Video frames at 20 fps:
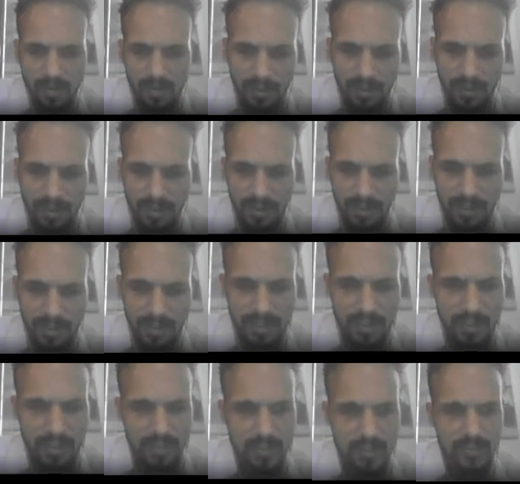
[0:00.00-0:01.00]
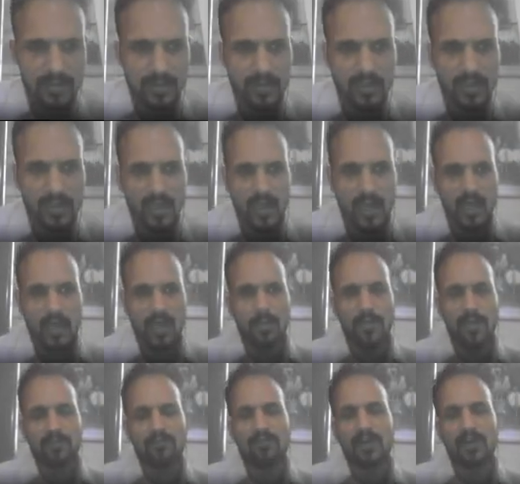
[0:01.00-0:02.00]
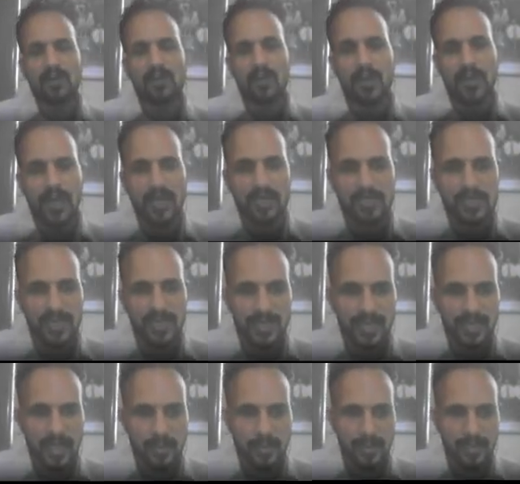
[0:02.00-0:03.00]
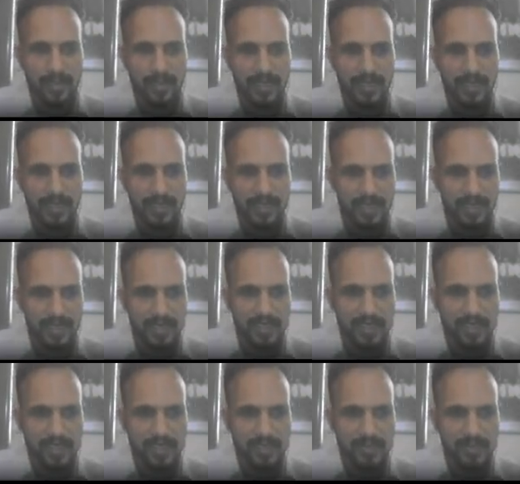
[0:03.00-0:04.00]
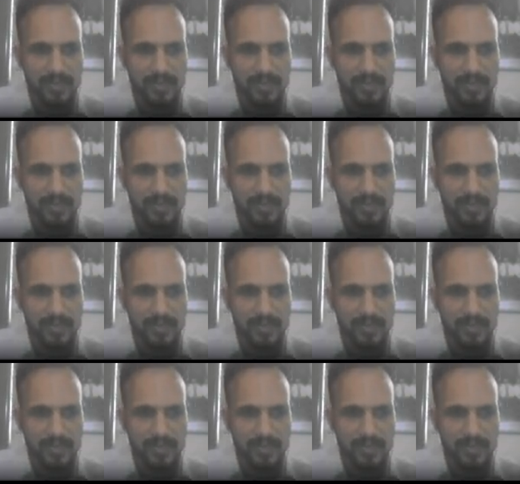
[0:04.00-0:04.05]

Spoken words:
radiation. The perfect or exact emitted radiation.